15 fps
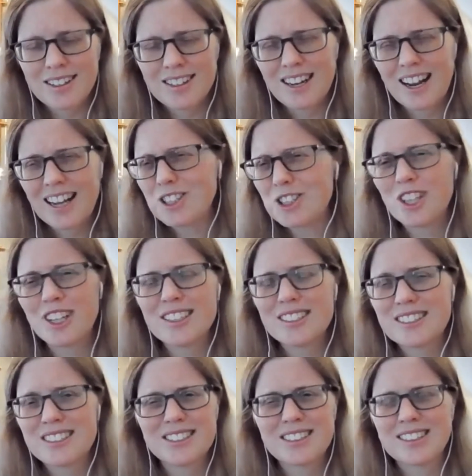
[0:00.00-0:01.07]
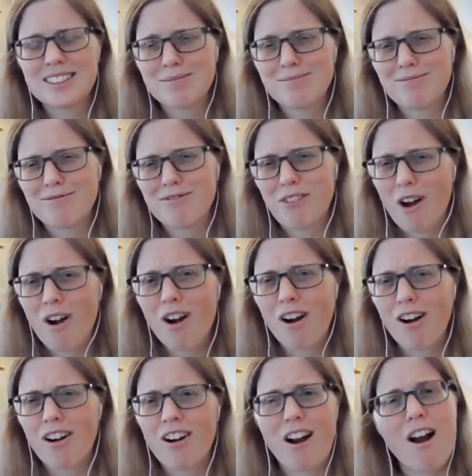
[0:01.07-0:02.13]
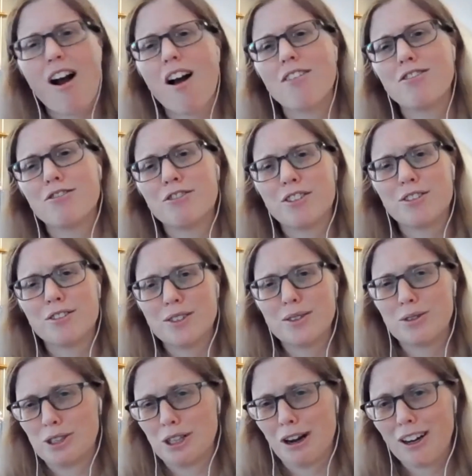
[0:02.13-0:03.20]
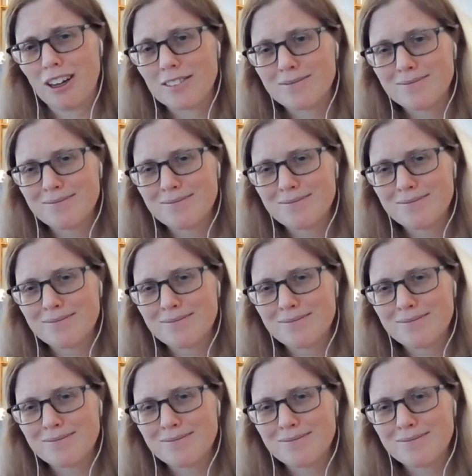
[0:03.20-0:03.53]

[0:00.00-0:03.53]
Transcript: not just in some far off future.